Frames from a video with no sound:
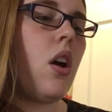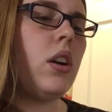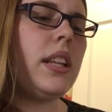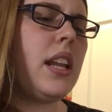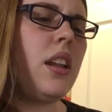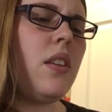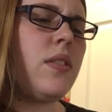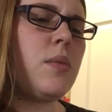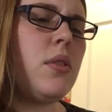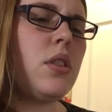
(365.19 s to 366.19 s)
Hardly any of
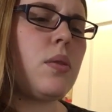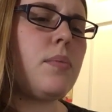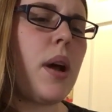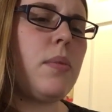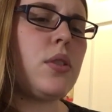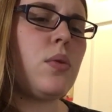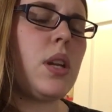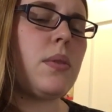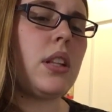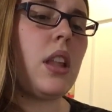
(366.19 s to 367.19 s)
his music was published when
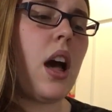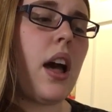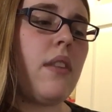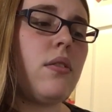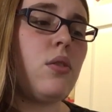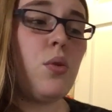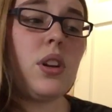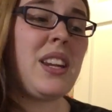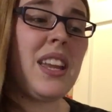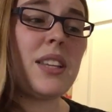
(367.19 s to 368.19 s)
he was alive, nor
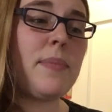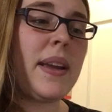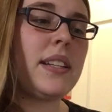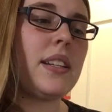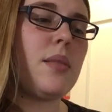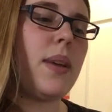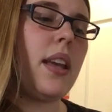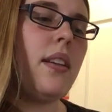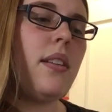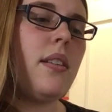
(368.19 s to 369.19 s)
did he expect it to be.
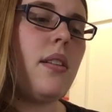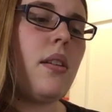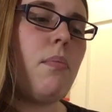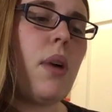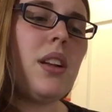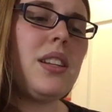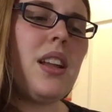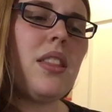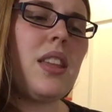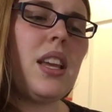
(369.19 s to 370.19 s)
Bach did
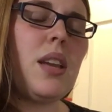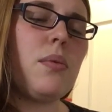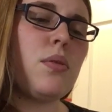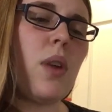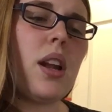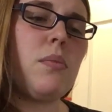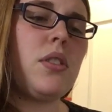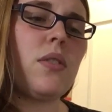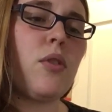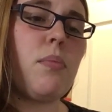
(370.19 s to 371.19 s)
not think he was writing
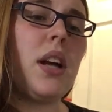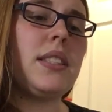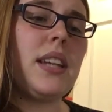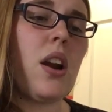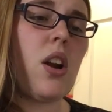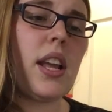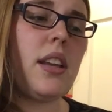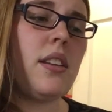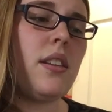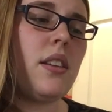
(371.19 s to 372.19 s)
music for posterity.
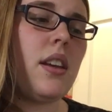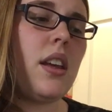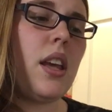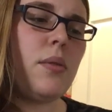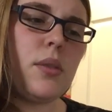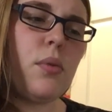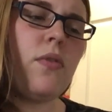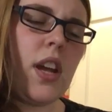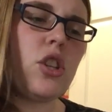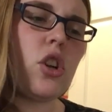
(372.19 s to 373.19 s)
He was a
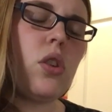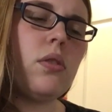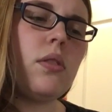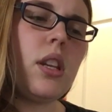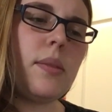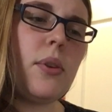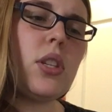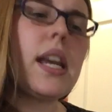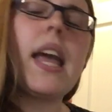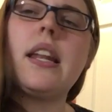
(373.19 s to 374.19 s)
professional. His
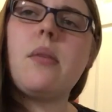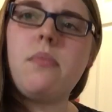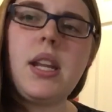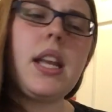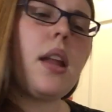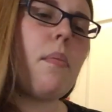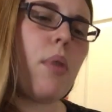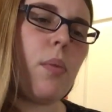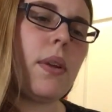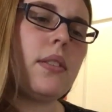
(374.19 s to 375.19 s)
music had an immediate
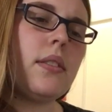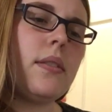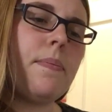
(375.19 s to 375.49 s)
purpose.